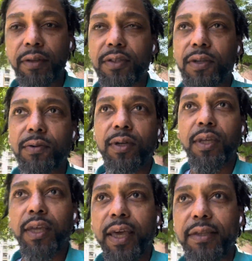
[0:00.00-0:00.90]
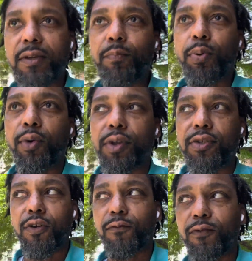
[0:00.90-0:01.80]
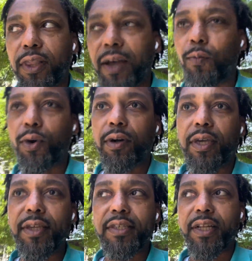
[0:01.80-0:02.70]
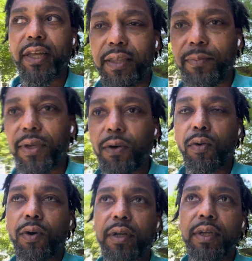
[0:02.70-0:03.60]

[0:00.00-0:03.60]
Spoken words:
So at some point, she's gonna feel like, well, he's neglecting me, or,